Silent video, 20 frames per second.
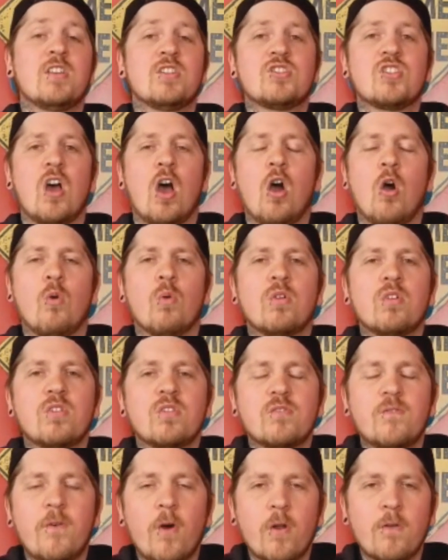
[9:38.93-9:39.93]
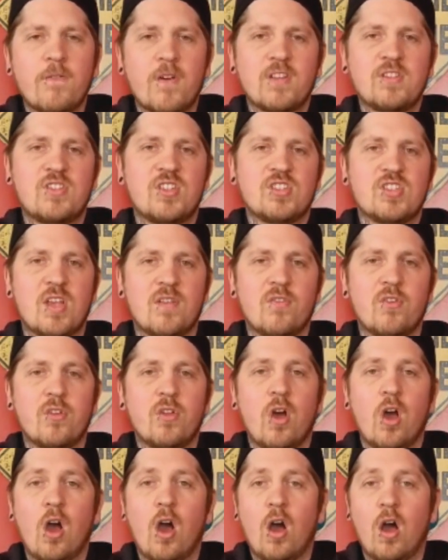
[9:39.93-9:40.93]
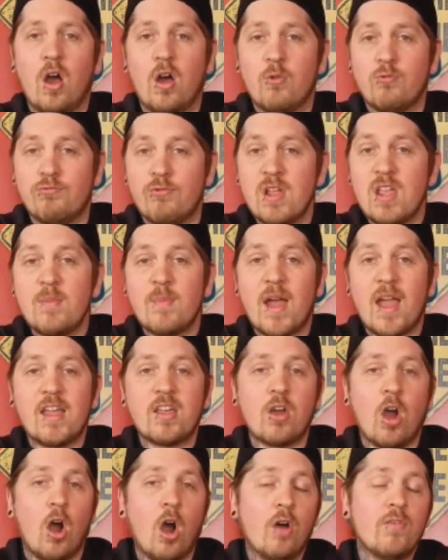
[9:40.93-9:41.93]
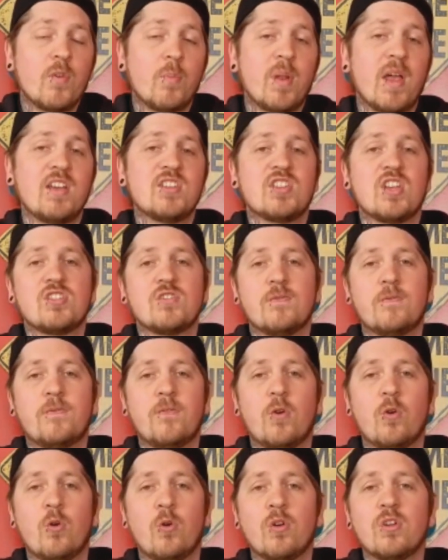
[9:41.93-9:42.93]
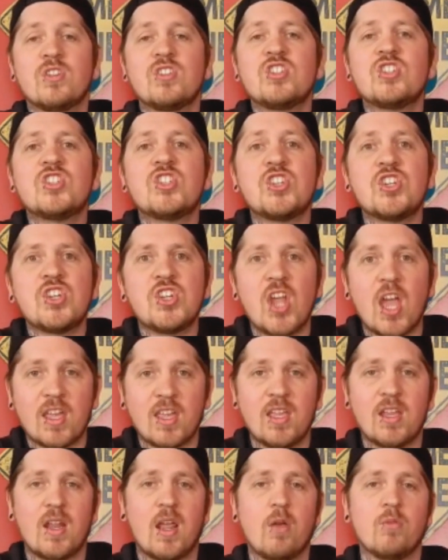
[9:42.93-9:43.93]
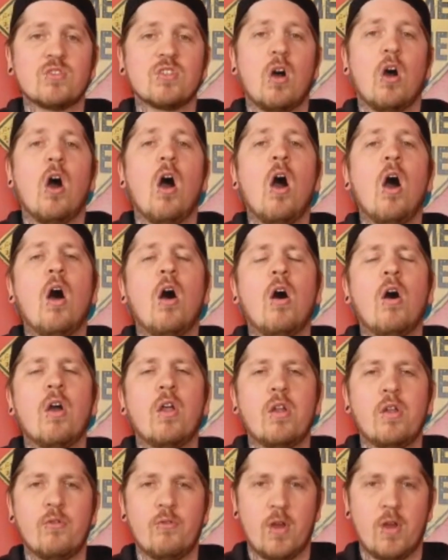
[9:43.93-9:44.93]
So Final Fantasy VII Remake on the PlayStation 4, check it out. I highly